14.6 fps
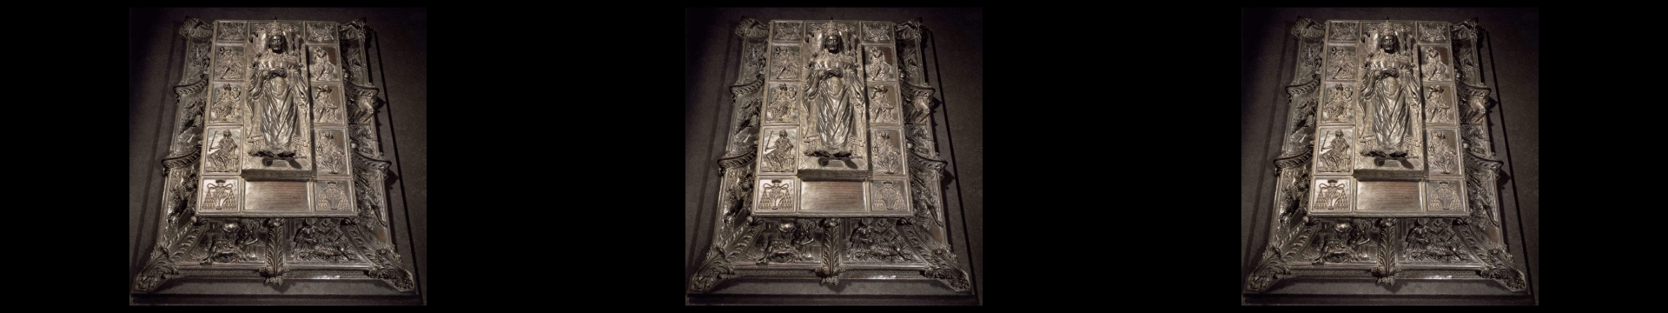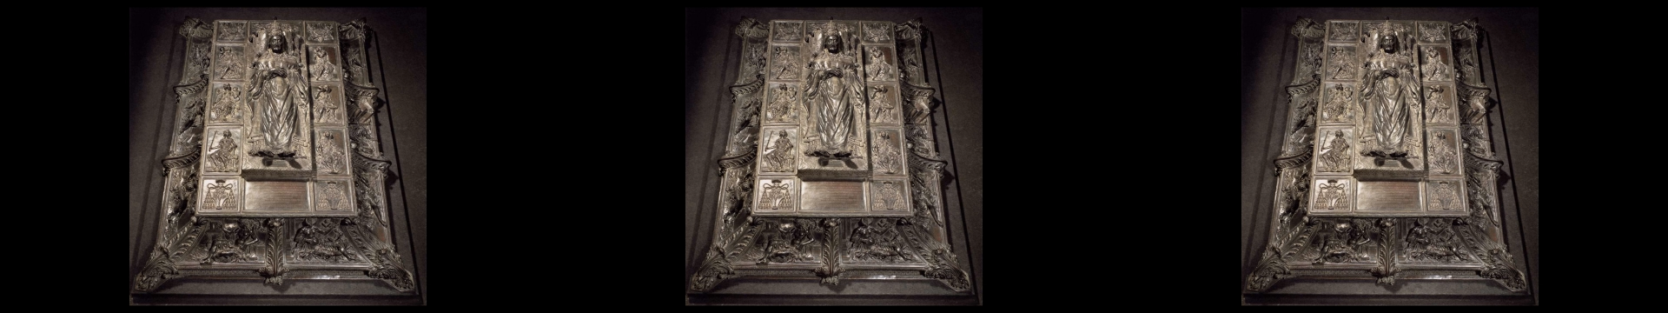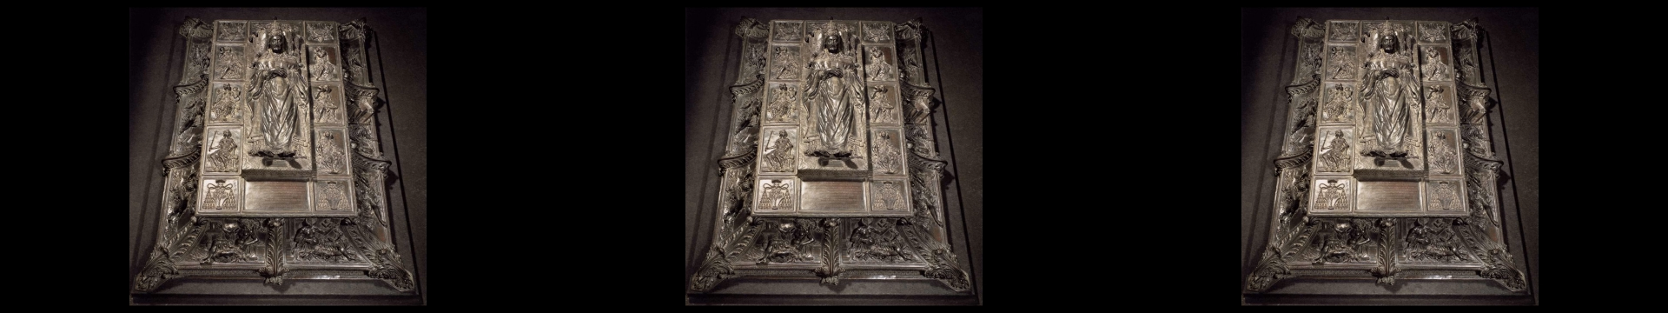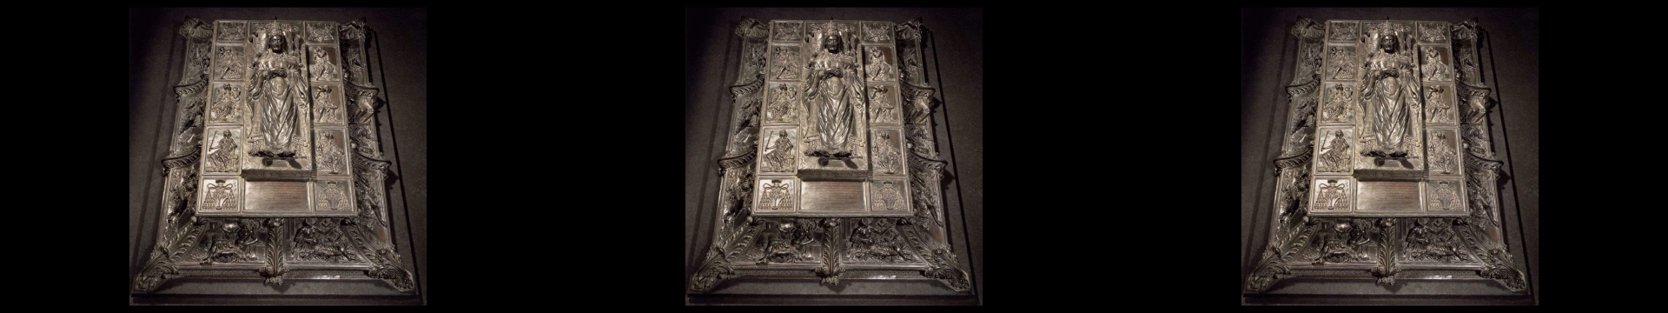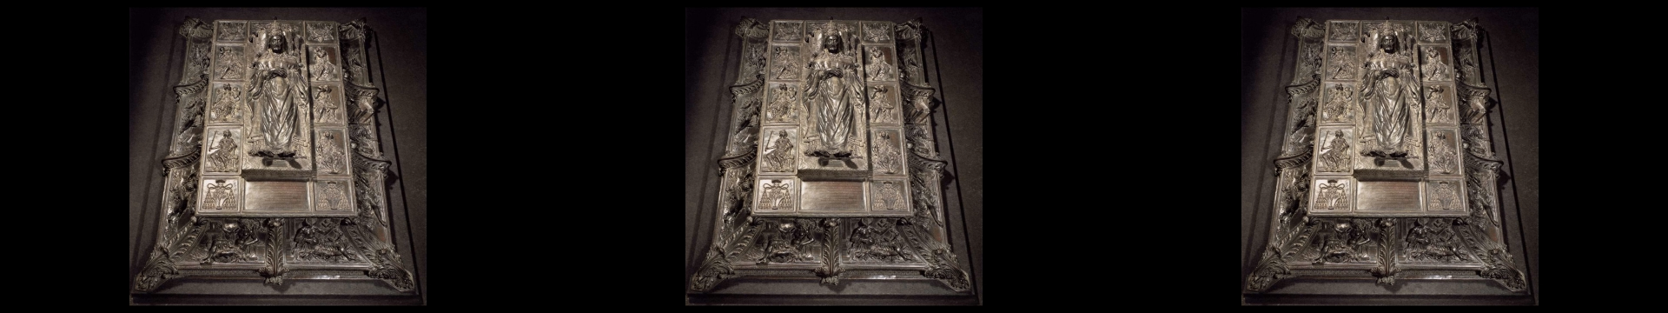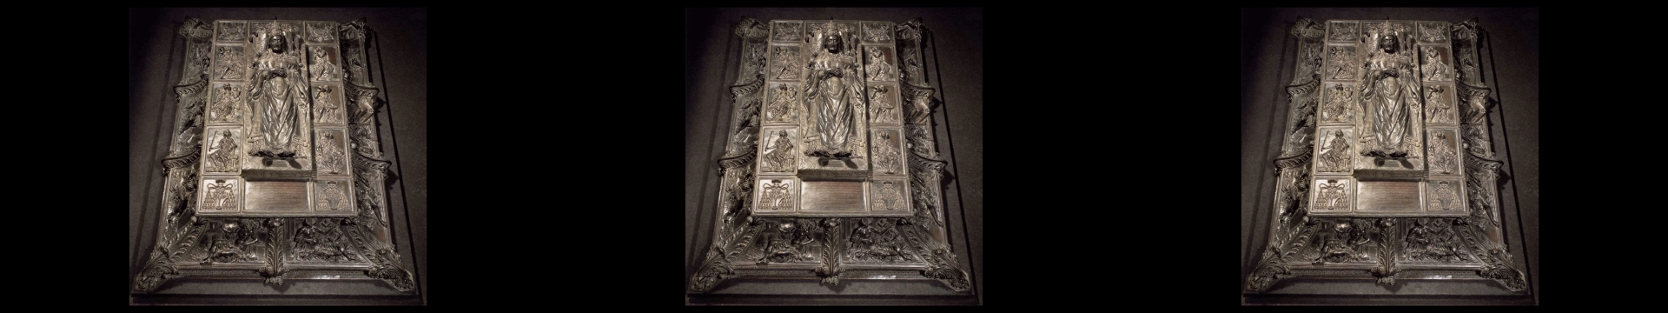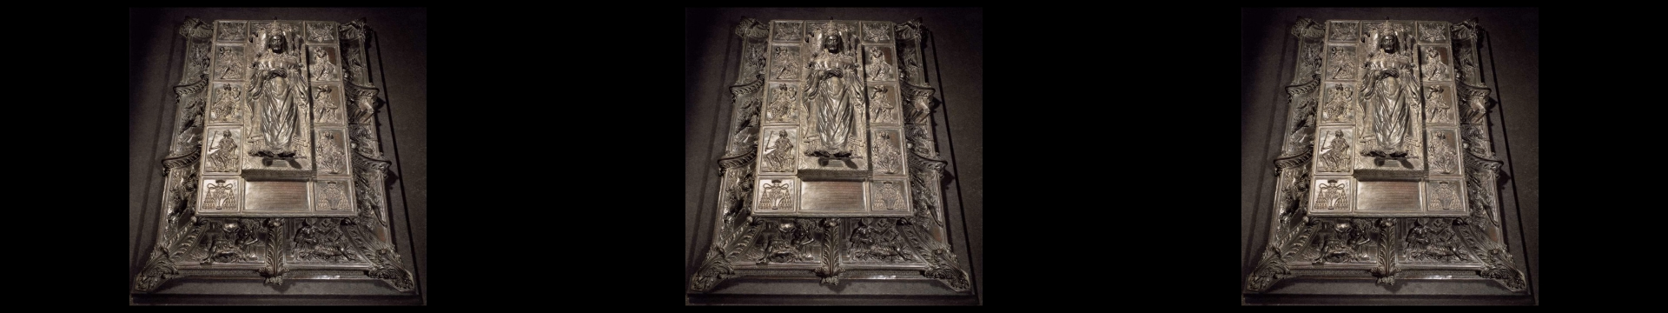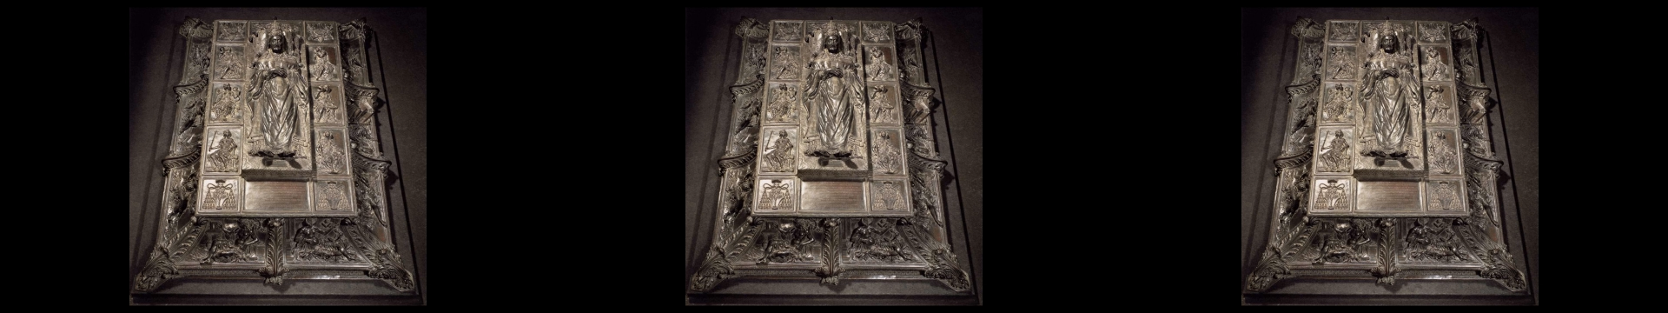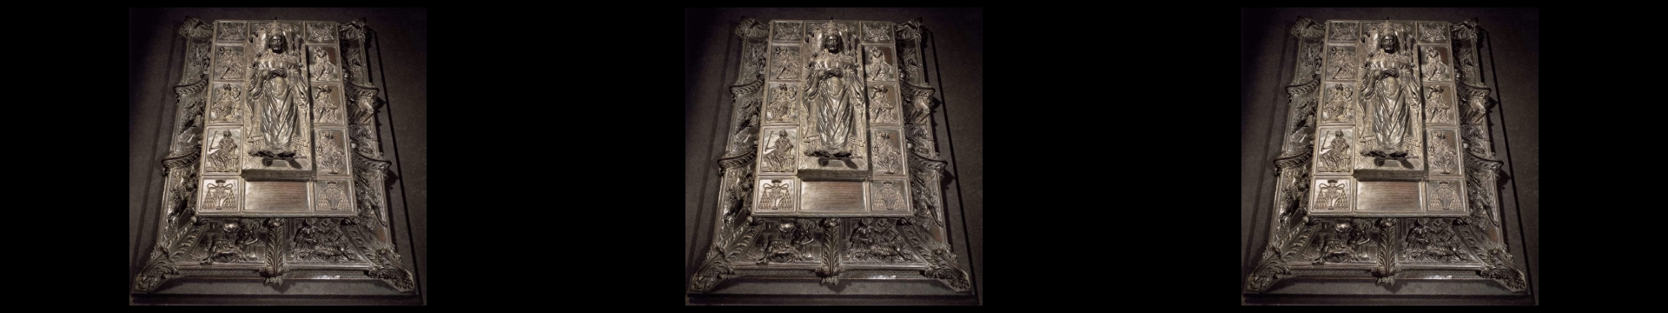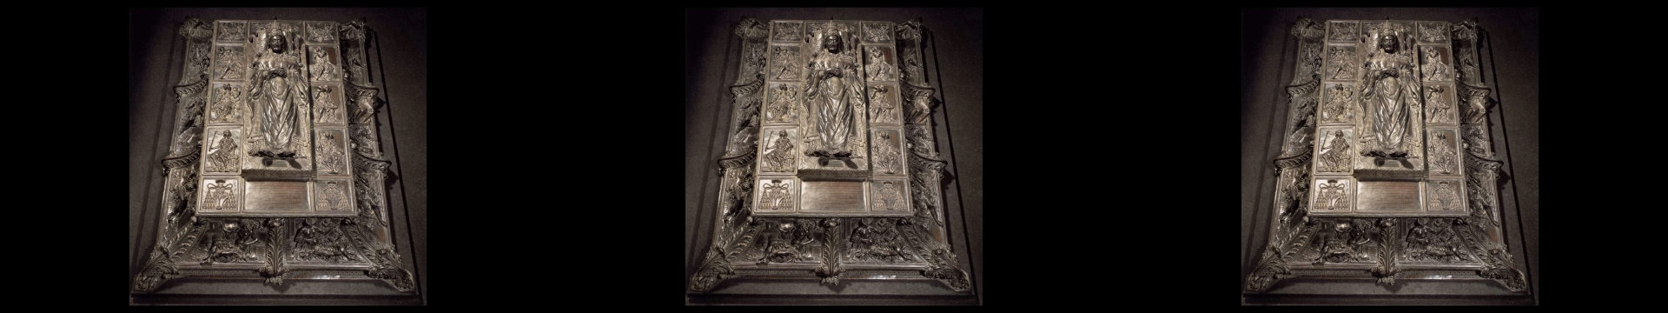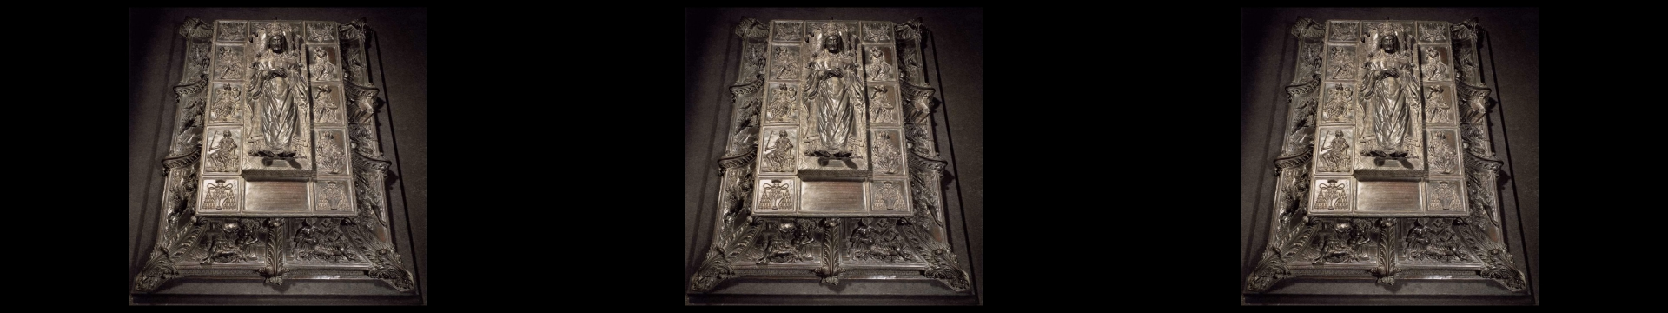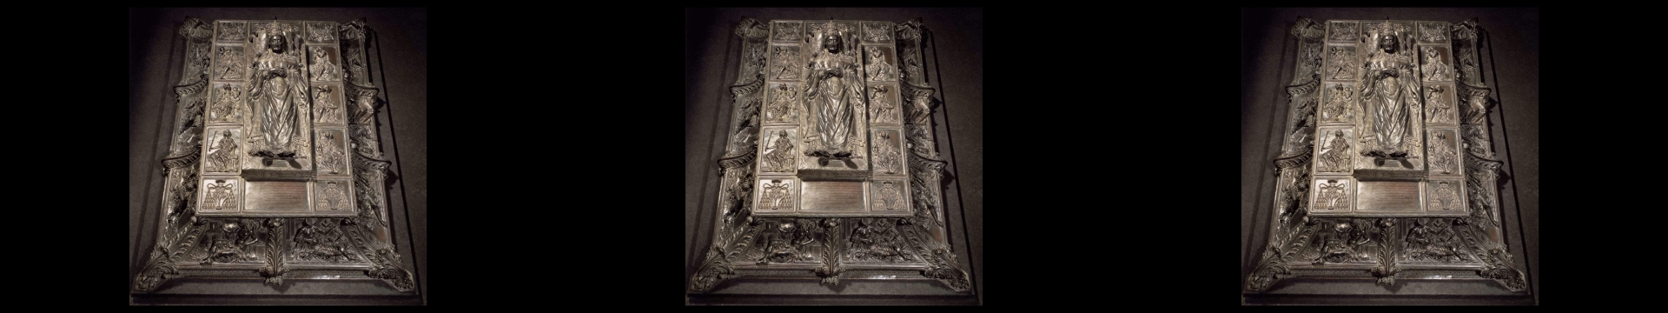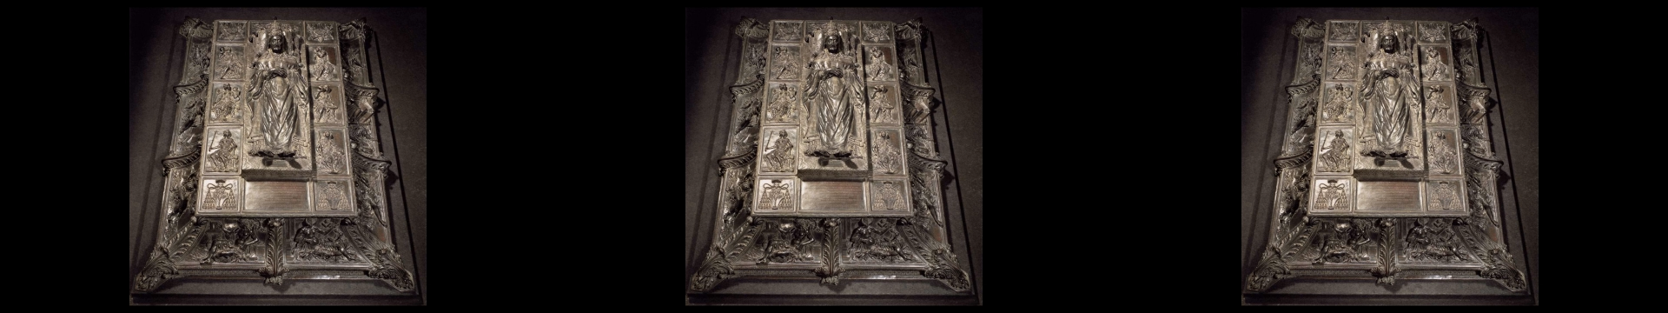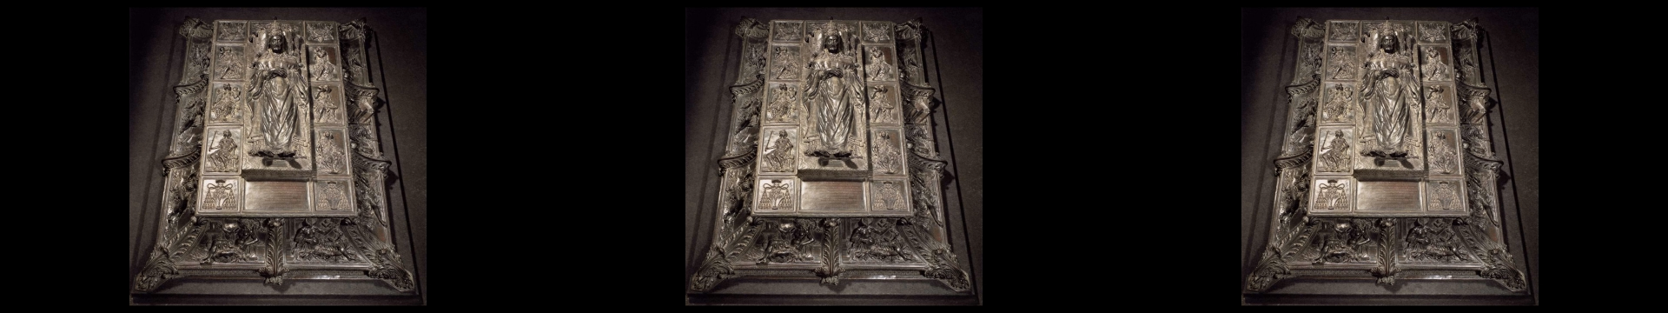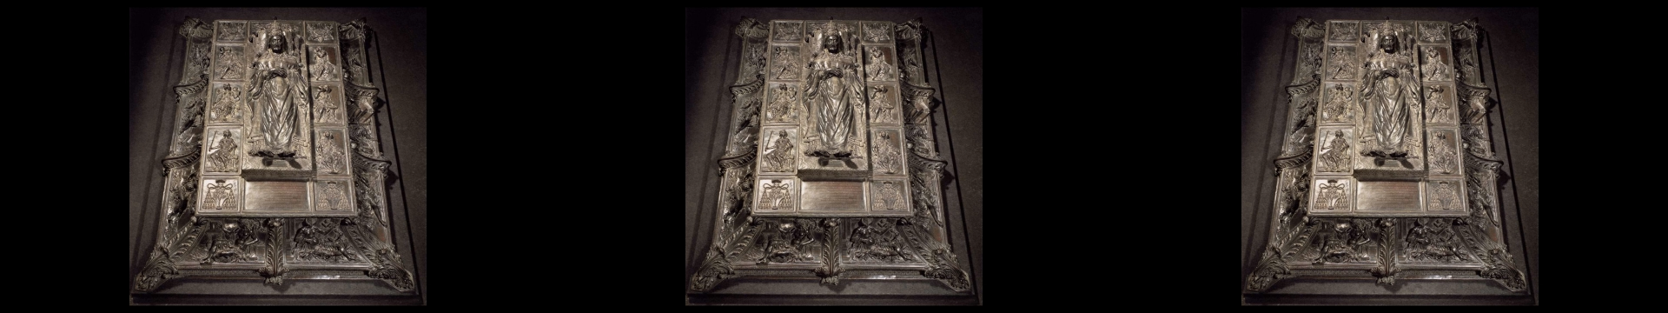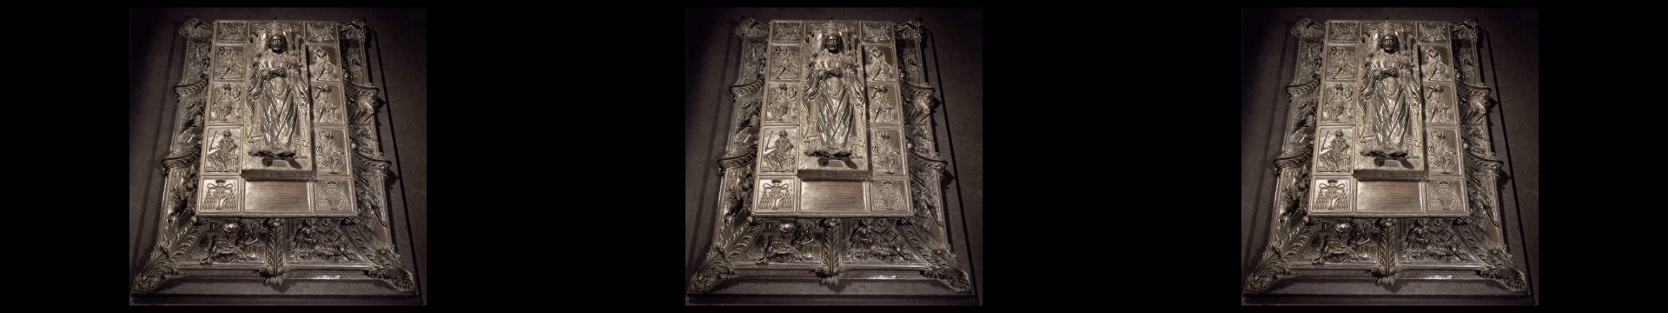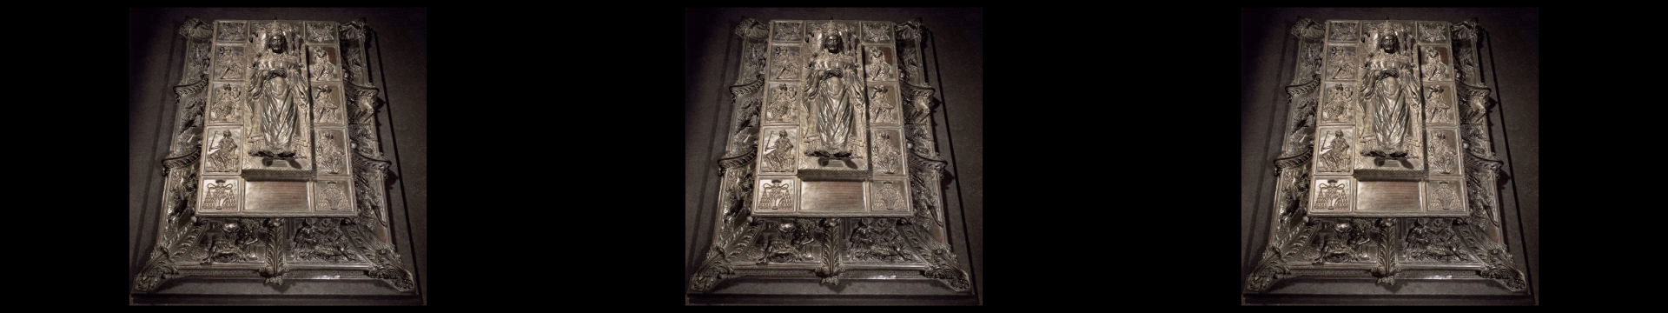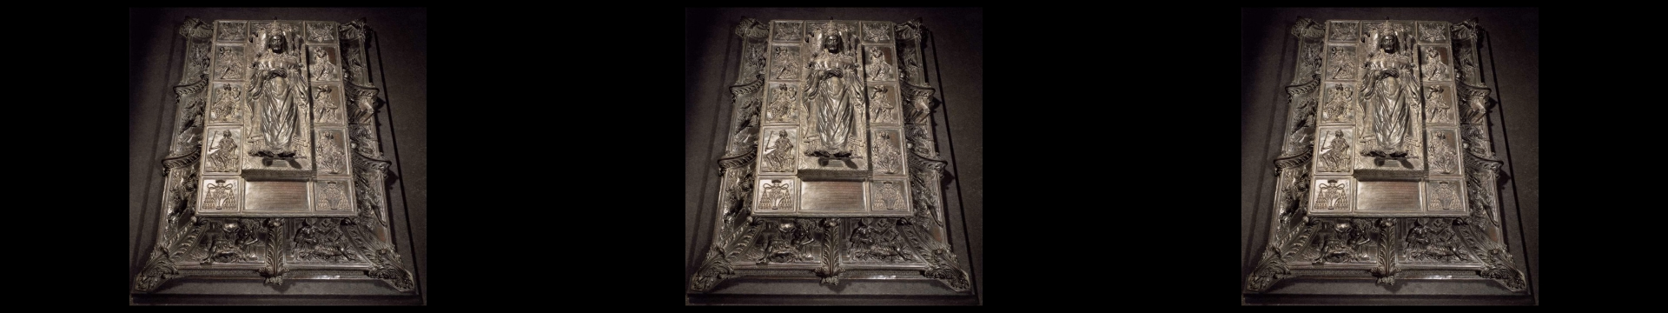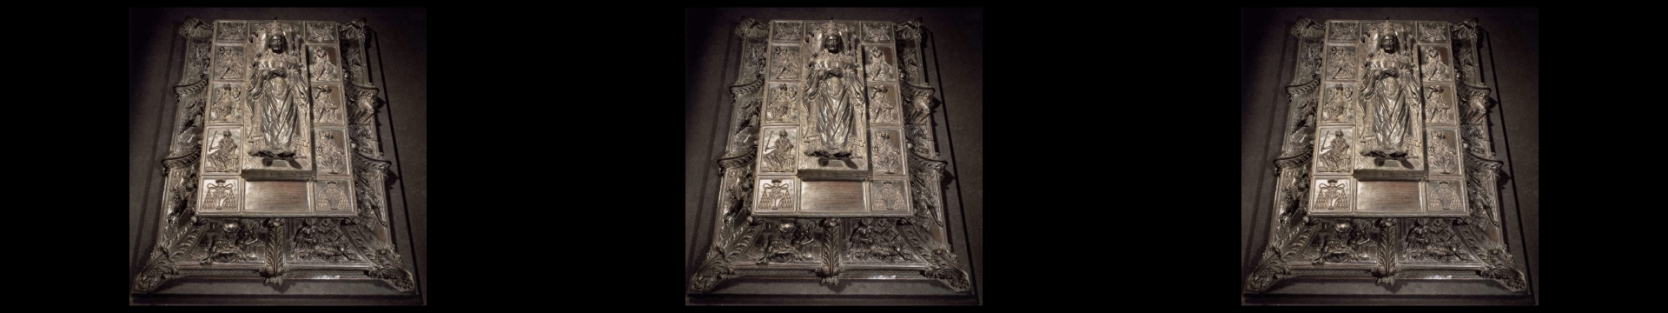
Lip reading: (no speaker visible)